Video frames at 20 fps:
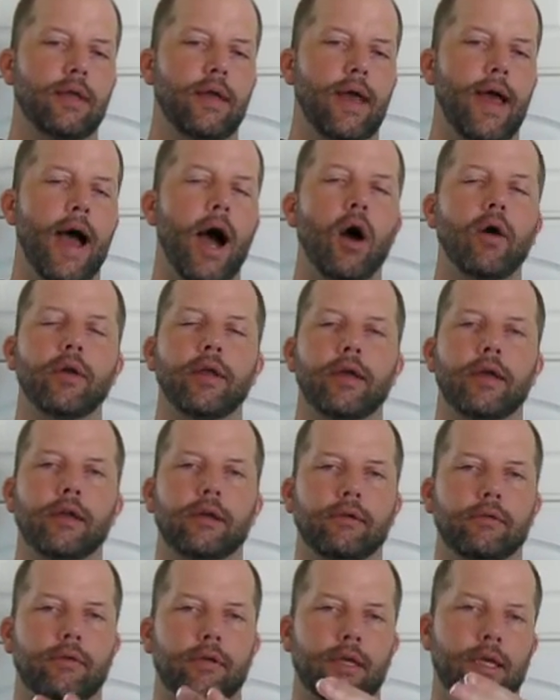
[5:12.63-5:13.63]
out
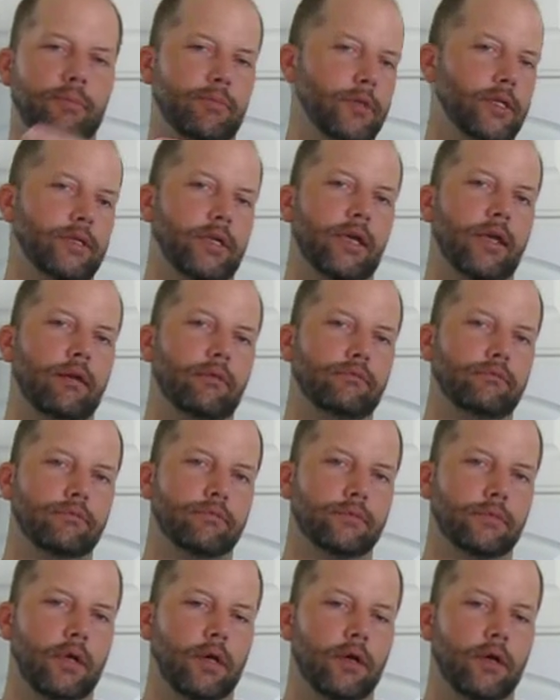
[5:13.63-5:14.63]
and keep the skin
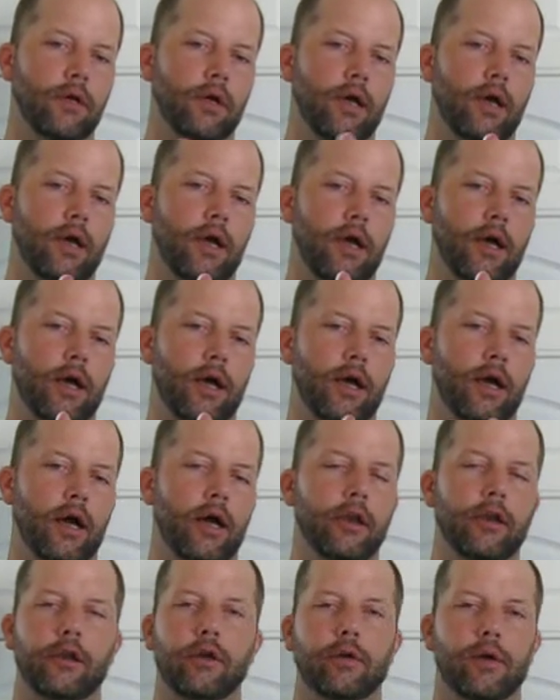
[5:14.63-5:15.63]

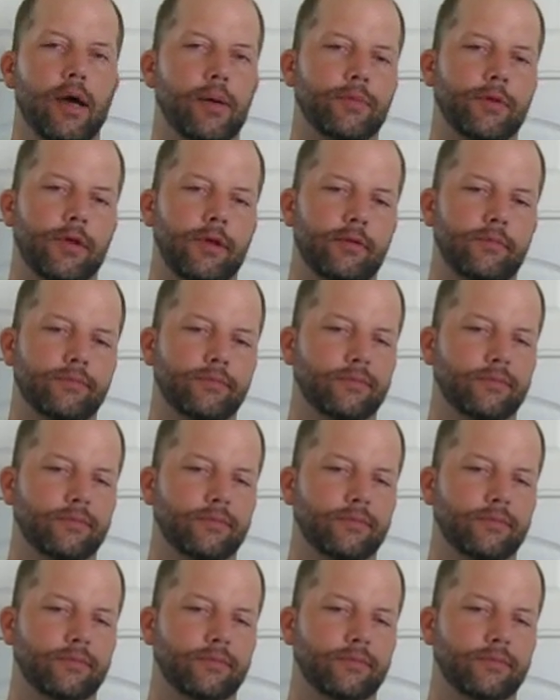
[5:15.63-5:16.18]
uninterrupted.